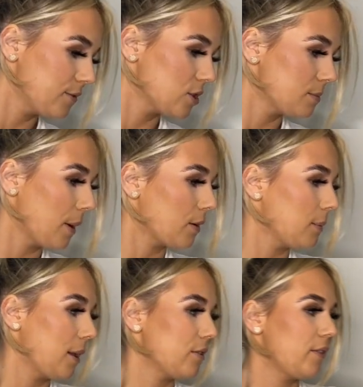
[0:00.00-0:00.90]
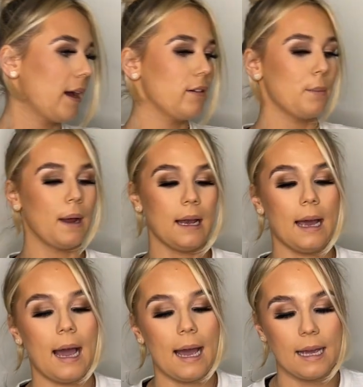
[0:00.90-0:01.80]
just spoken about the Fiery palette,
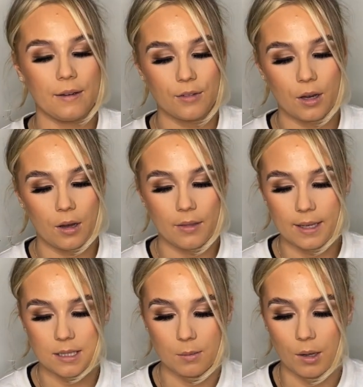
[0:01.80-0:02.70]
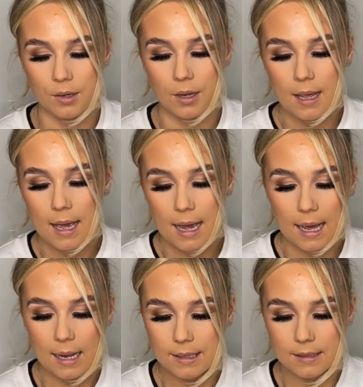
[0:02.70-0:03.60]
I have got this one,
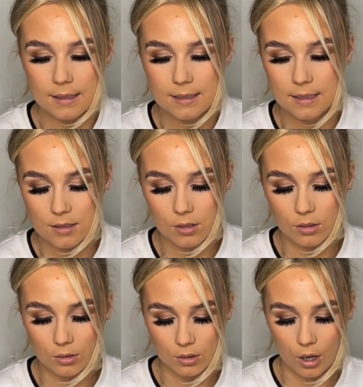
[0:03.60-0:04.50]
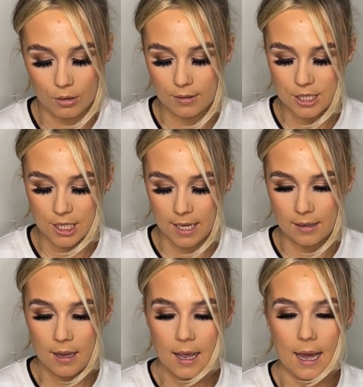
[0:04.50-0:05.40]
and this is called Origin,
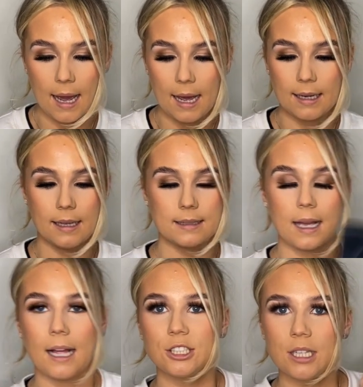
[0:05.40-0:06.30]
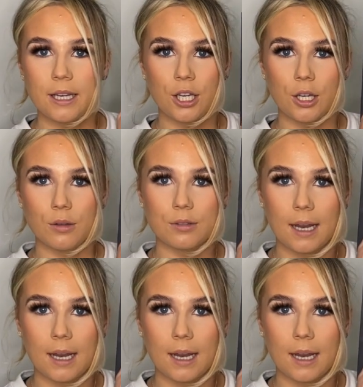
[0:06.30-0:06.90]
and it's actually huge.